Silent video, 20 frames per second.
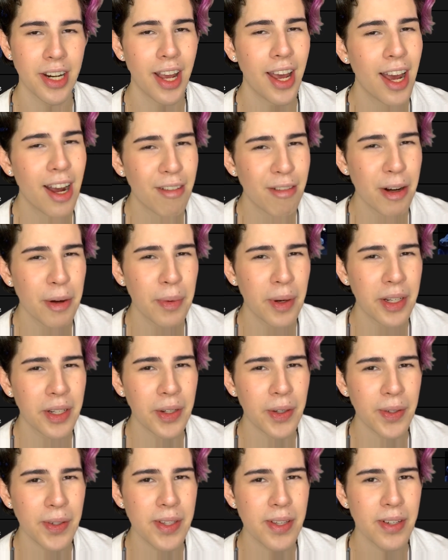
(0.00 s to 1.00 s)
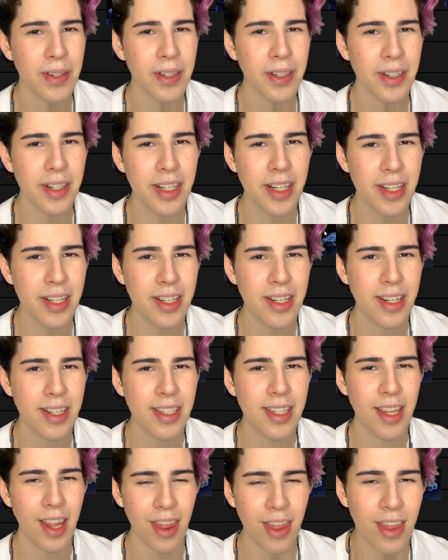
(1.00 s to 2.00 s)
Everyone knows her. She's
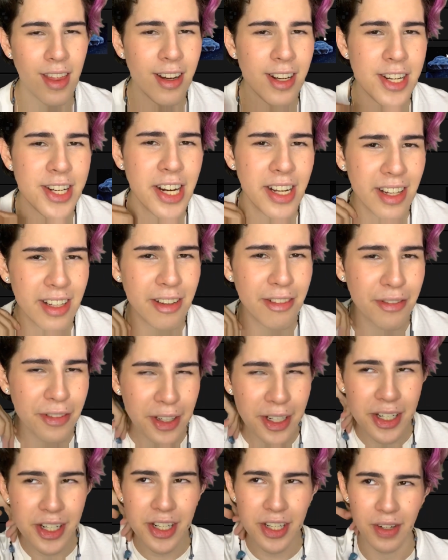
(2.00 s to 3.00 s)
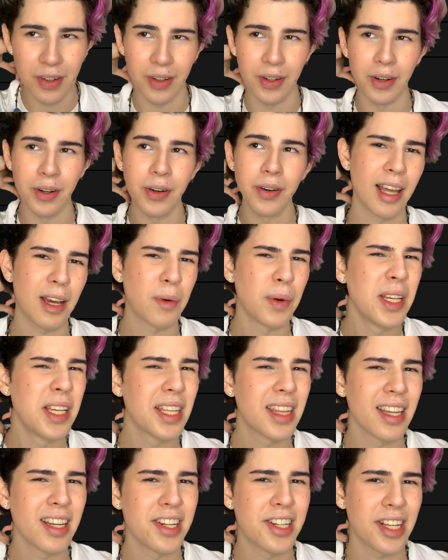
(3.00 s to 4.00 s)
just the jellyfish, you know? Like when you
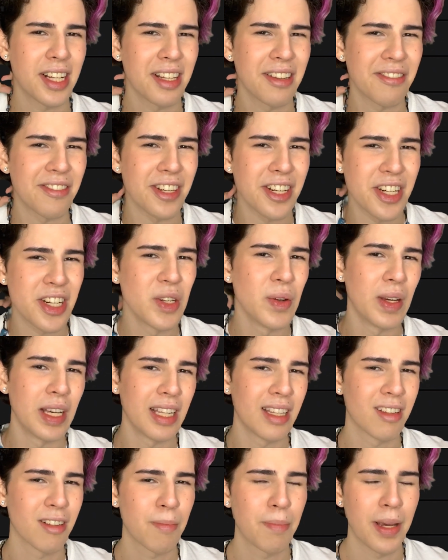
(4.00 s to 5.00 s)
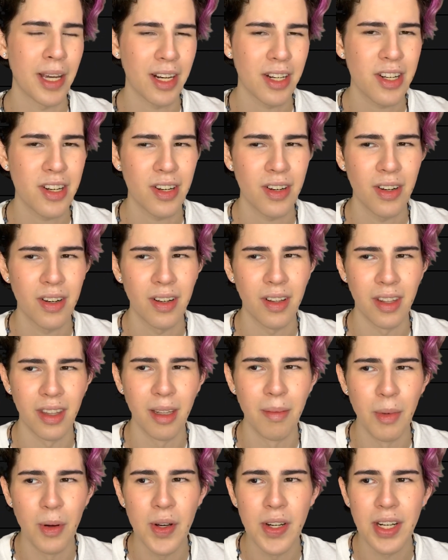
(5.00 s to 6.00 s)
think jellyfish, you either picture the
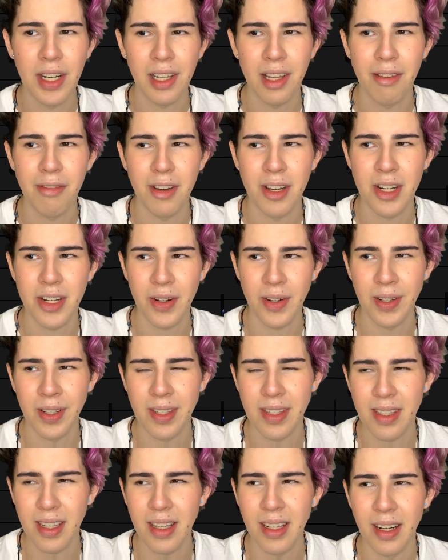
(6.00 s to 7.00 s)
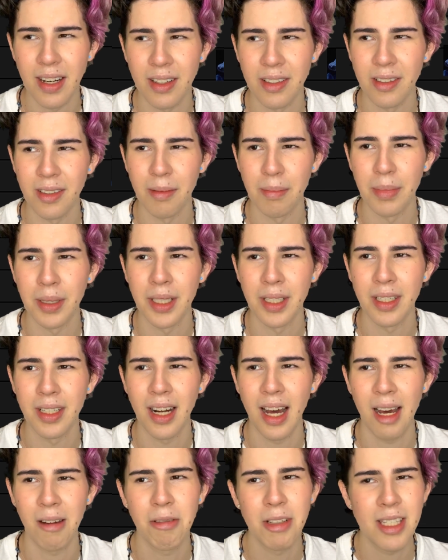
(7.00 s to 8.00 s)
moon jellyfish or the sea nettle, but
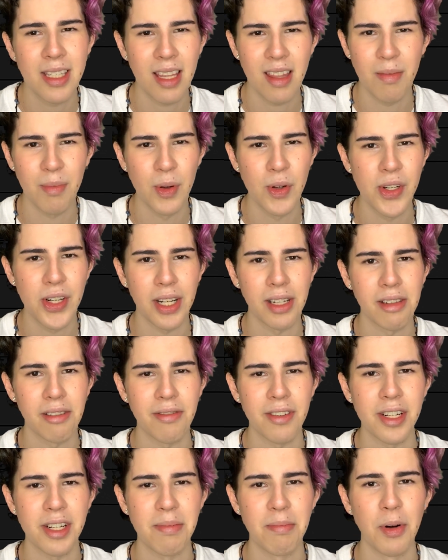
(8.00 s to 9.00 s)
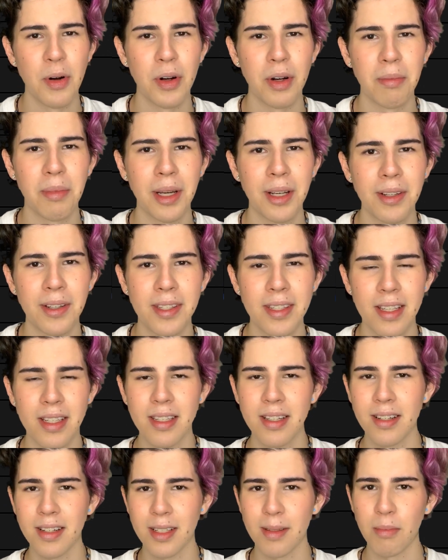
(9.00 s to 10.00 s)
I would say the moon jellyfish more because it's
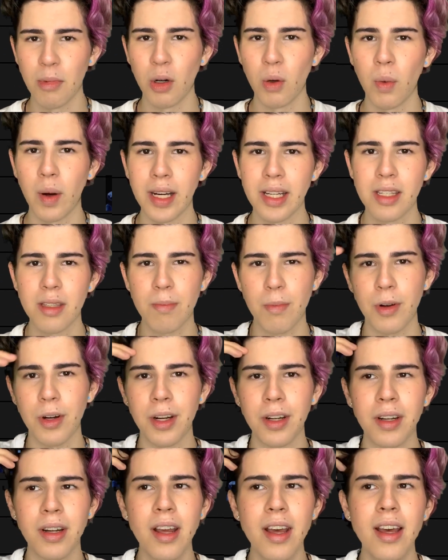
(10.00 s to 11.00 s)
just more widespread.